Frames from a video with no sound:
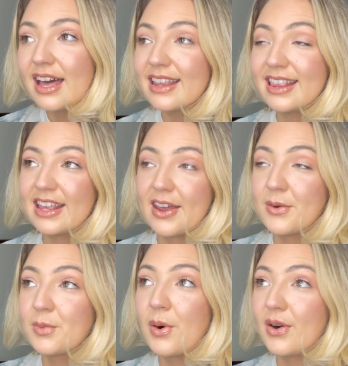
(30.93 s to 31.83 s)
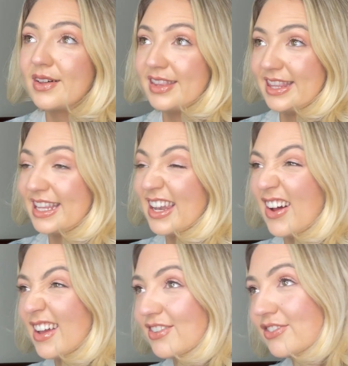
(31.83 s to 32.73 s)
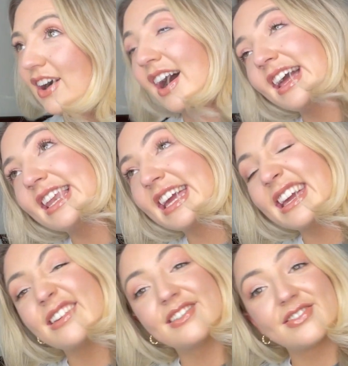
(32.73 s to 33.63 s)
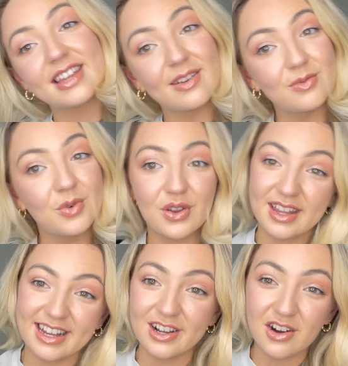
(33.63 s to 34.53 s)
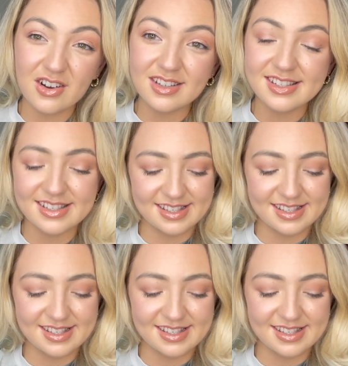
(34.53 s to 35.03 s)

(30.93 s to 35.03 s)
you know, what the life I lived and what it costs.